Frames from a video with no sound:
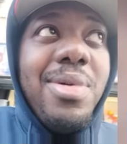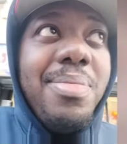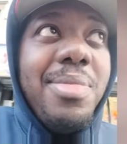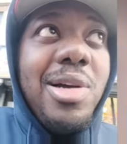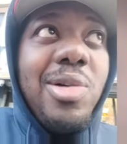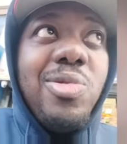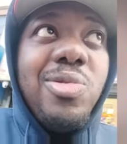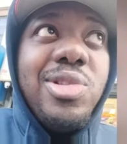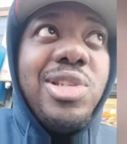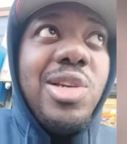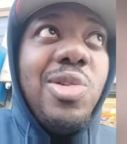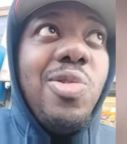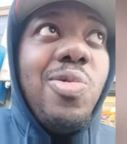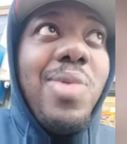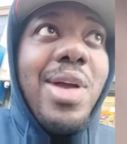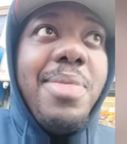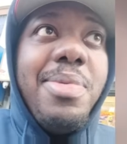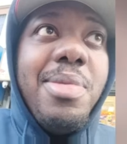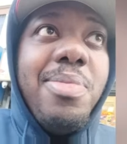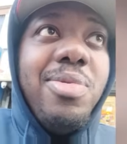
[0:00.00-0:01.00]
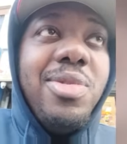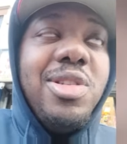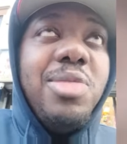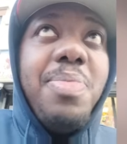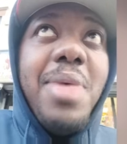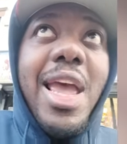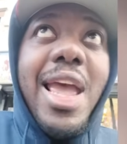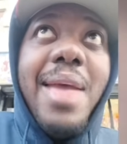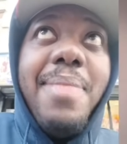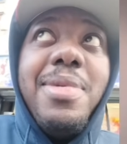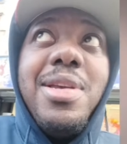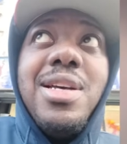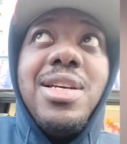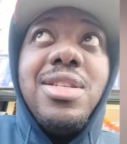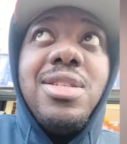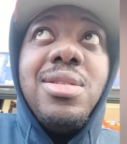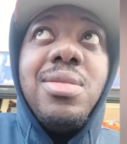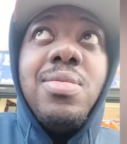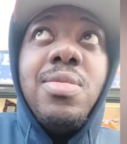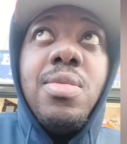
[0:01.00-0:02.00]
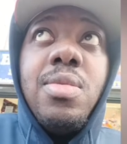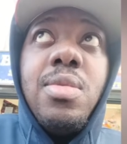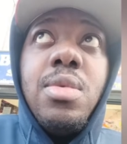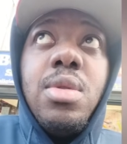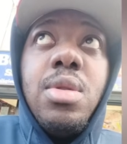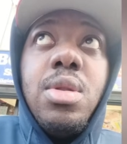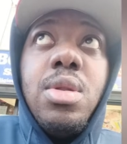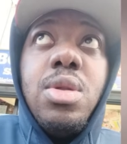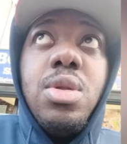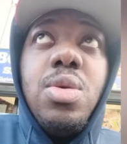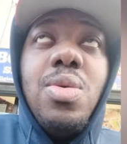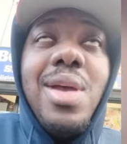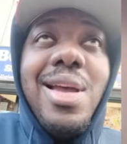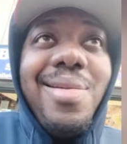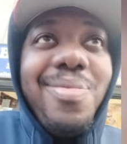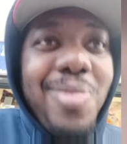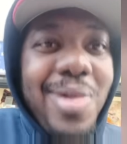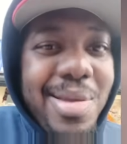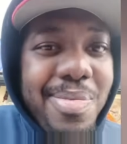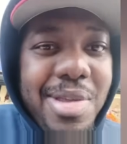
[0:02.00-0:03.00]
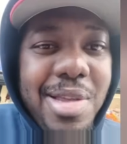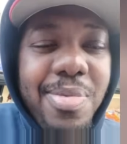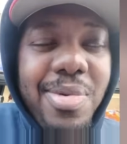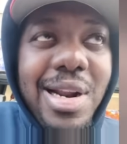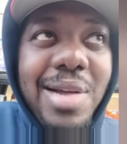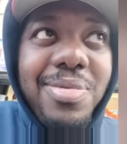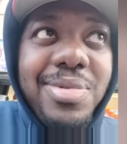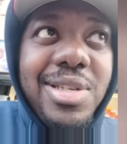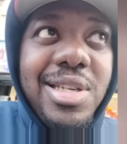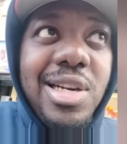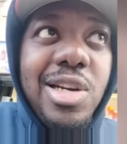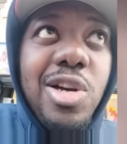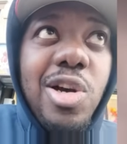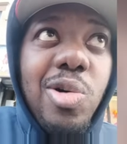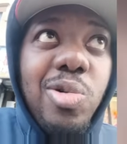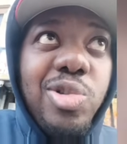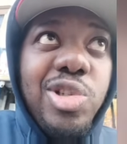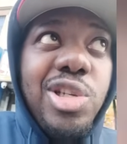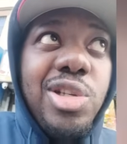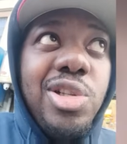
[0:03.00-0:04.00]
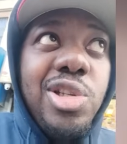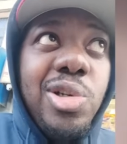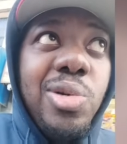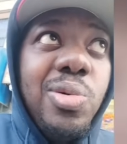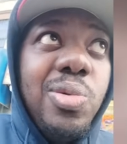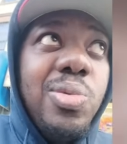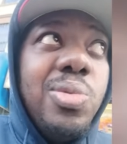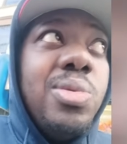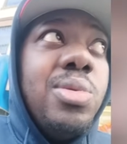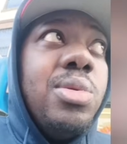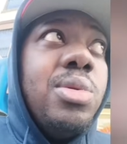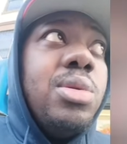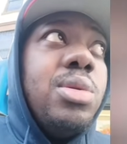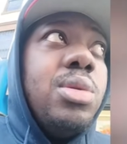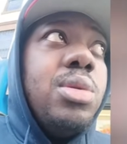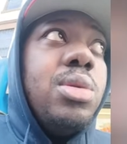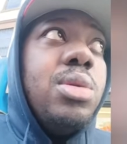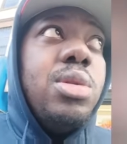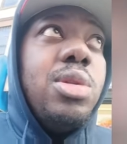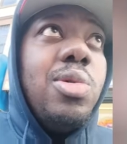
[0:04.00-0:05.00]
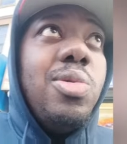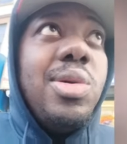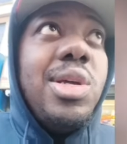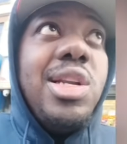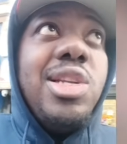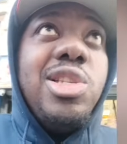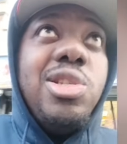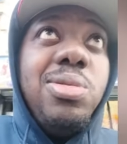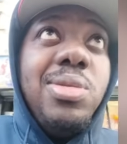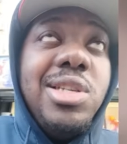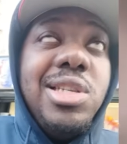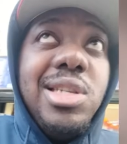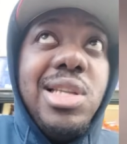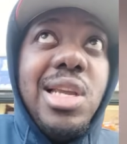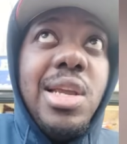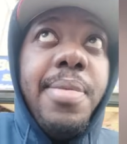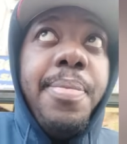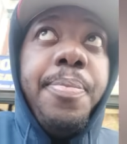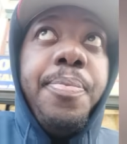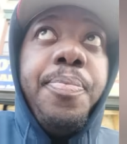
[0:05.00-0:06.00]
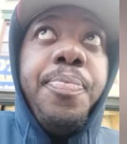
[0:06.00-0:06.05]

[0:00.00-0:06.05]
I'm not gonna say all white people is bad because you have white people that was in the culture too. Don't get it twisted.